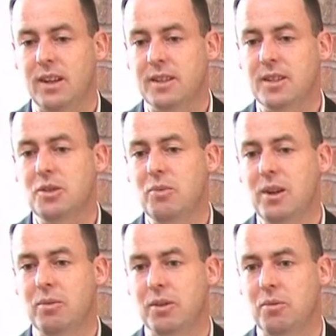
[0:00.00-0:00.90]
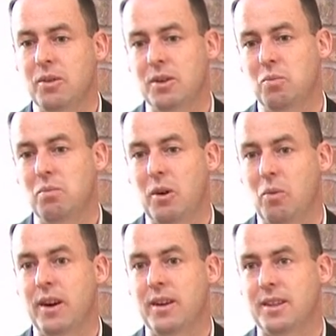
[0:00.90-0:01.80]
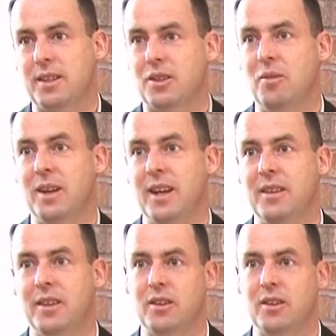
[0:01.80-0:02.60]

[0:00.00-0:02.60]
and this is really where the word awareness is coming in,